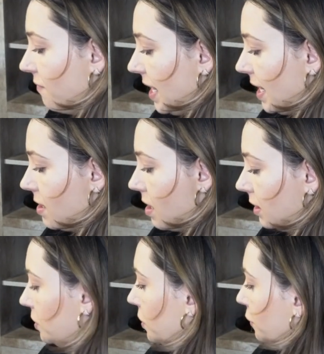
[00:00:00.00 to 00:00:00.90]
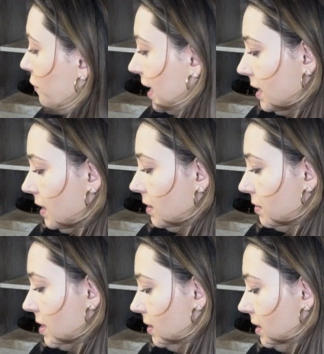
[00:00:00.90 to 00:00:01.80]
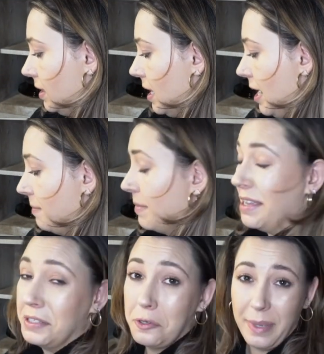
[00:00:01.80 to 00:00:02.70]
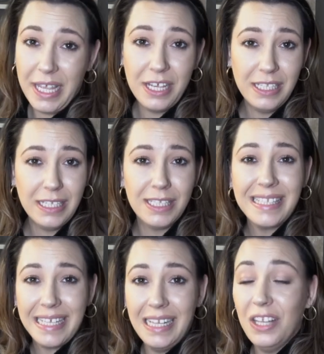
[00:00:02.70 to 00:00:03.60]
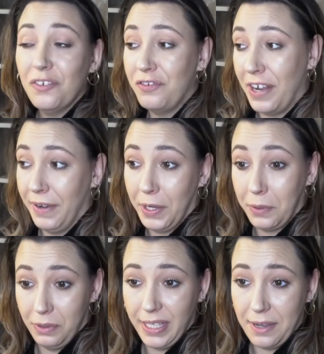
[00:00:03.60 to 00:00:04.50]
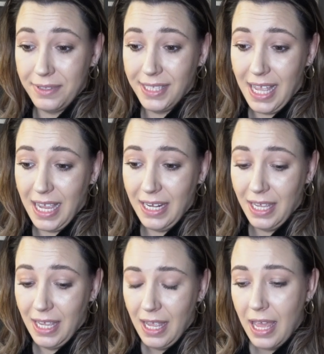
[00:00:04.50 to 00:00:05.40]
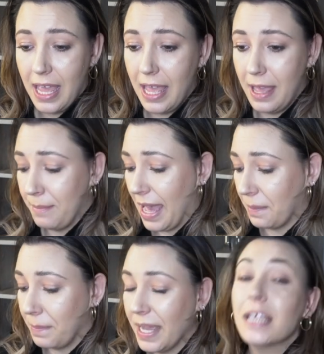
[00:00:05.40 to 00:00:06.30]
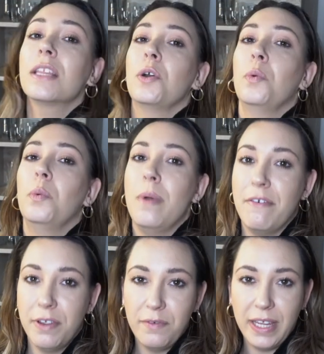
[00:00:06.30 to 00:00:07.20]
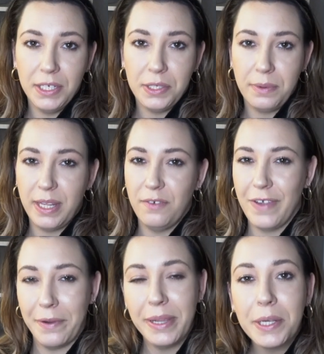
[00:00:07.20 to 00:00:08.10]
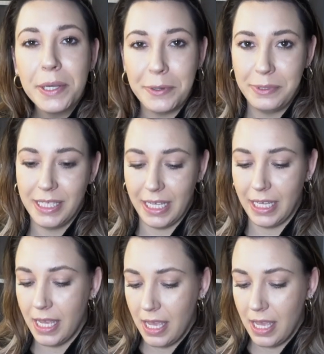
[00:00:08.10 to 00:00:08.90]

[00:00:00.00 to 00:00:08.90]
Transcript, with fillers: we got two fragrance oils. So because it's still very cold outside, I picked very wintry, very cozy